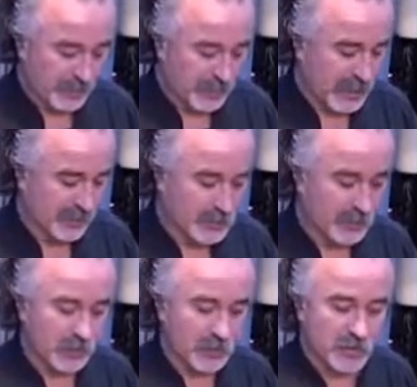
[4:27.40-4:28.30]

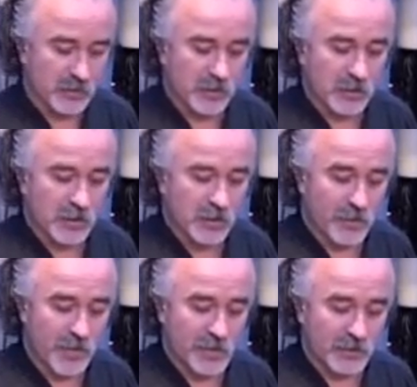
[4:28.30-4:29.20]
tablespoons of
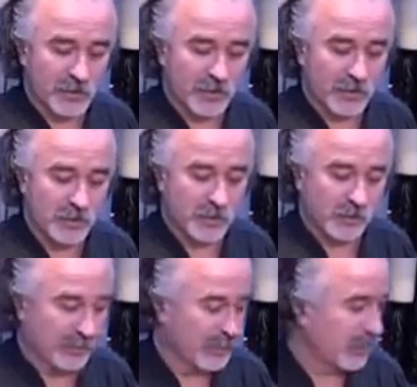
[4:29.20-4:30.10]
the magic mix
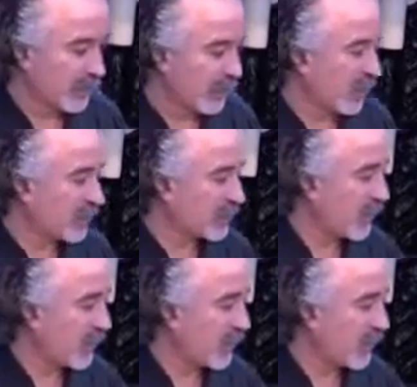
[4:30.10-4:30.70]
into